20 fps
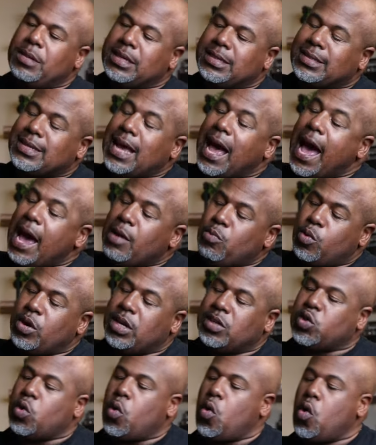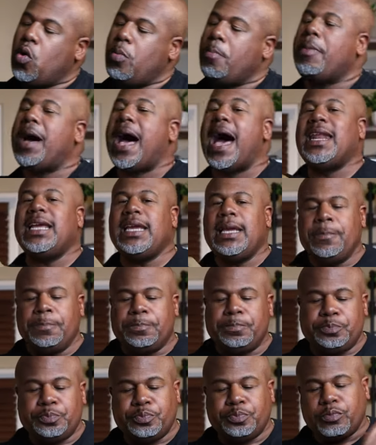the side when it's on body,
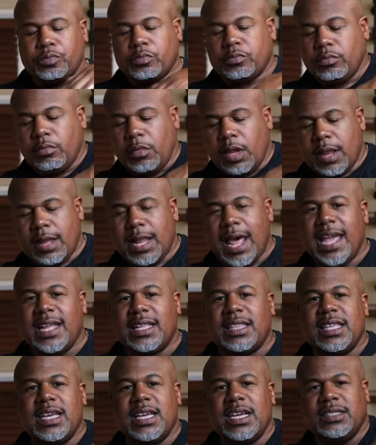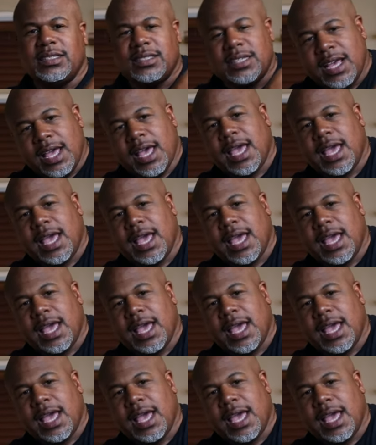like this